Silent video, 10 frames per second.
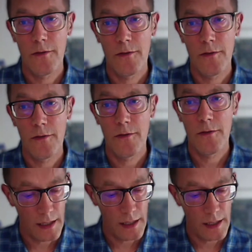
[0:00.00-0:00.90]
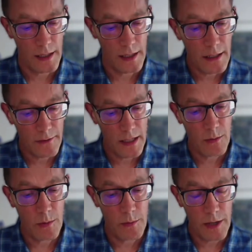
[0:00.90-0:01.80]
first and make it
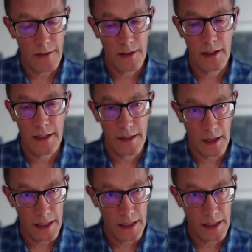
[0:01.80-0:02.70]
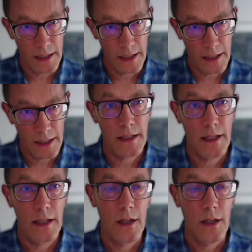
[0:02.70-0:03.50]
available privately and then later publicly